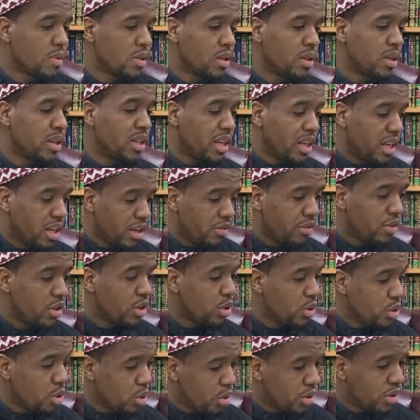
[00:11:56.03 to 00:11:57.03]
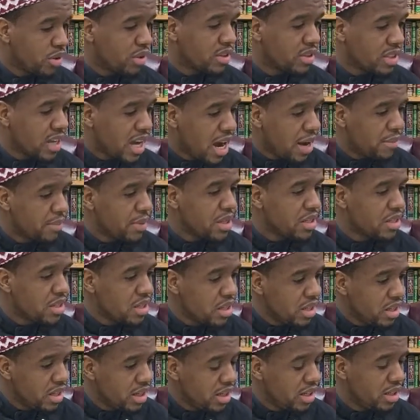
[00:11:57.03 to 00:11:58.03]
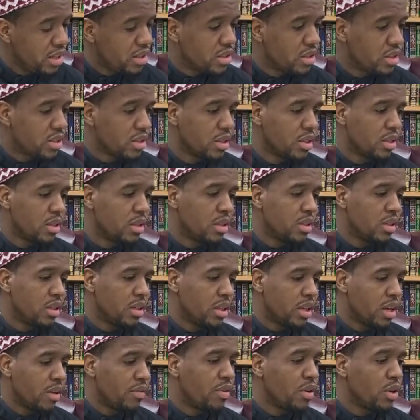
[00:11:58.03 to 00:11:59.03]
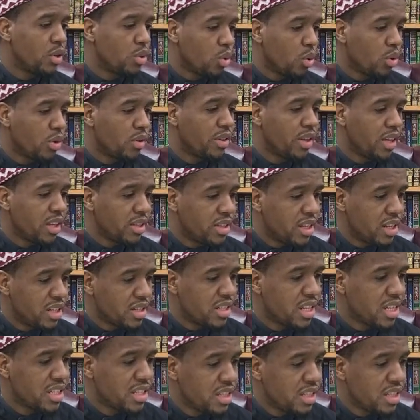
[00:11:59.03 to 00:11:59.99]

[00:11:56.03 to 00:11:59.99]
Give your daughter the time that she needs. Give your daughter the attention that she